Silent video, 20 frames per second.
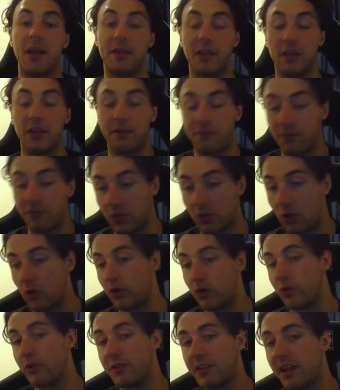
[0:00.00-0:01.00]
And the
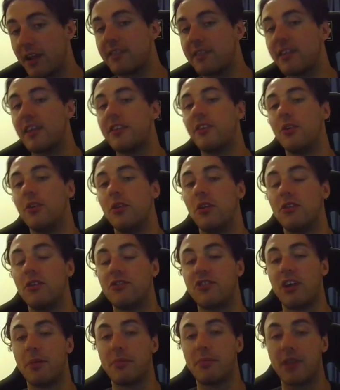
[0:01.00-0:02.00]
longer it takes to get to your
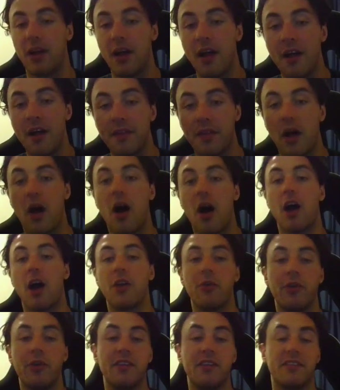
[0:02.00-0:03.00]
lost chapter, the
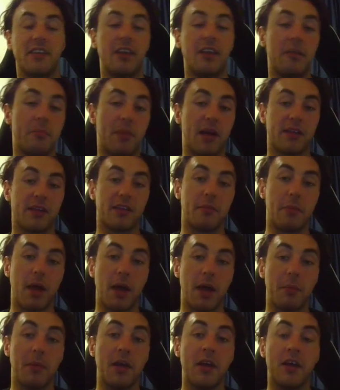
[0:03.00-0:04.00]
harder it is to impact the
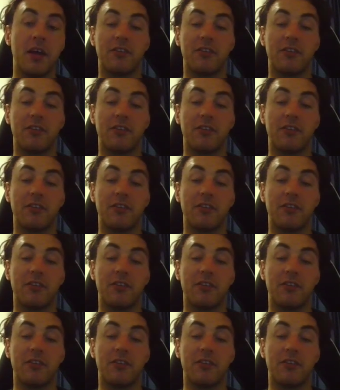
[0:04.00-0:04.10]
map.